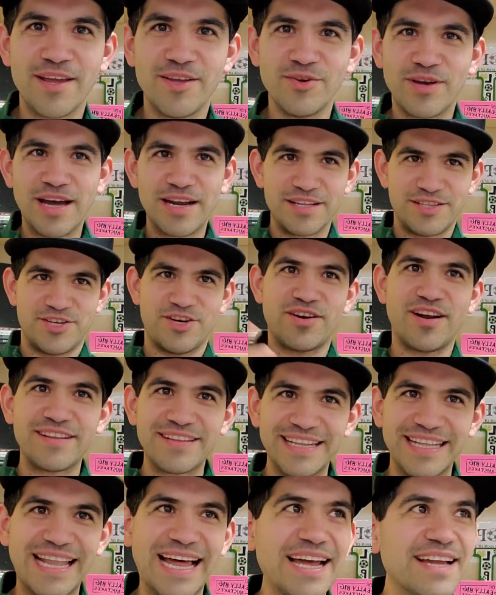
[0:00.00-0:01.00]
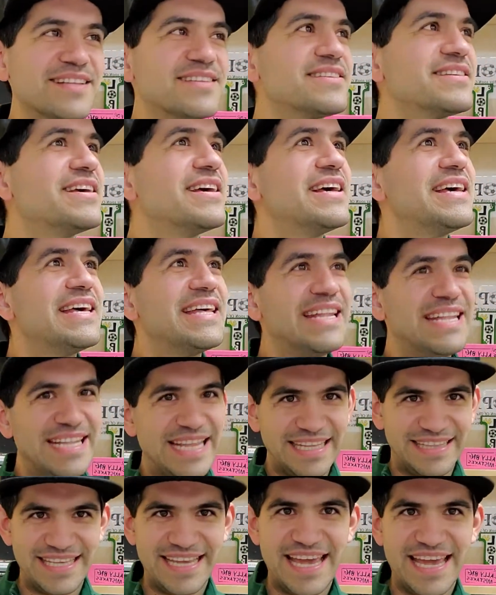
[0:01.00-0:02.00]
You got to turn on the lights,
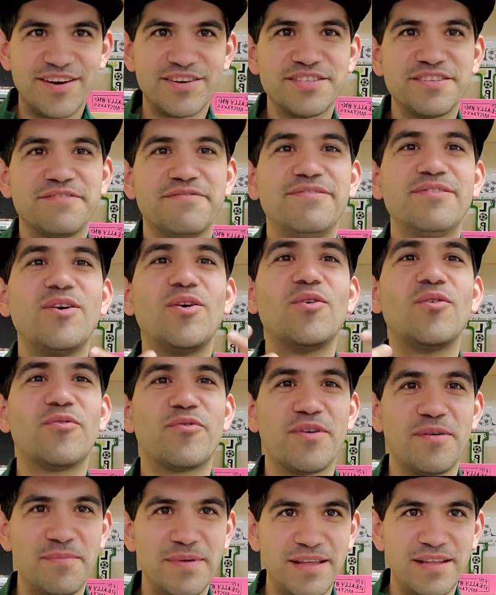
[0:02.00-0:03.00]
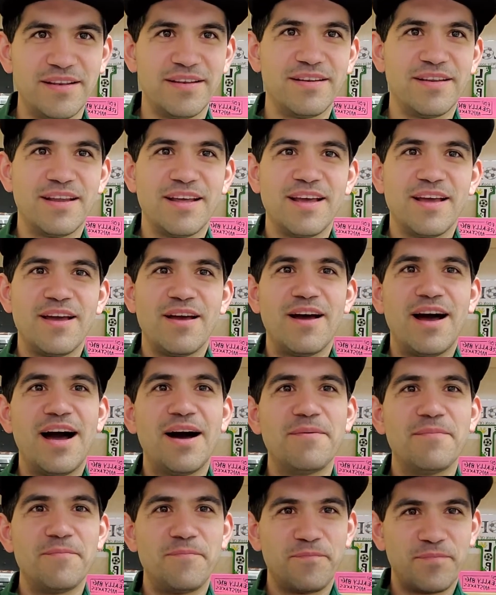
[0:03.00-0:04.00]
let the energy flow from in
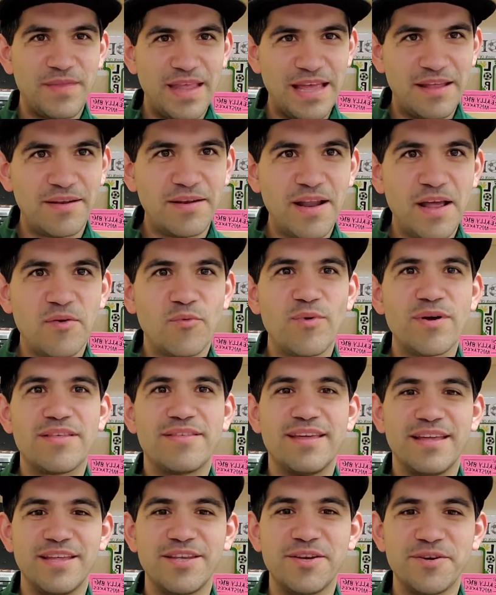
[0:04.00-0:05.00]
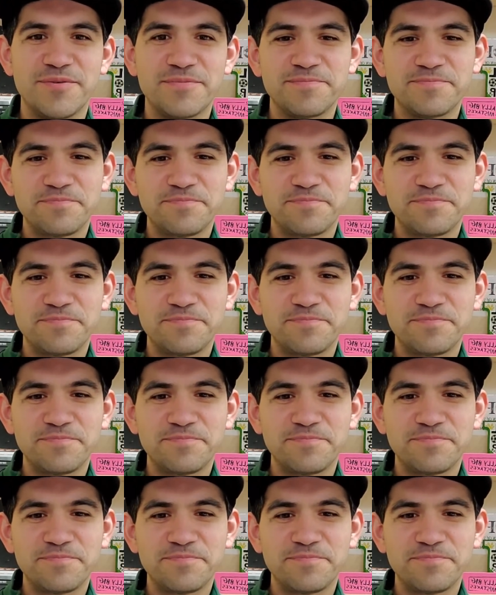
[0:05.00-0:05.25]
and within you.